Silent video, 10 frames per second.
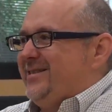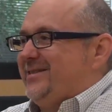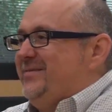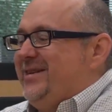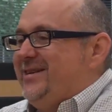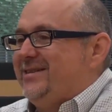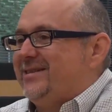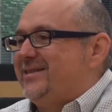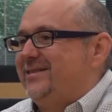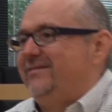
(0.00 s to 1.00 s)
to me,
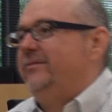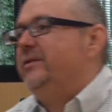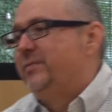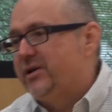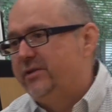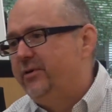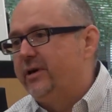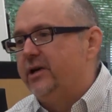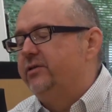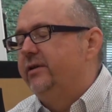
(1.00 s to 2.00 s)
just especially for a
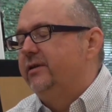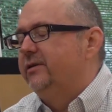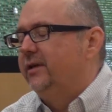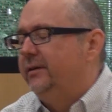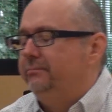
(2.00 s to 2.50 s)
country that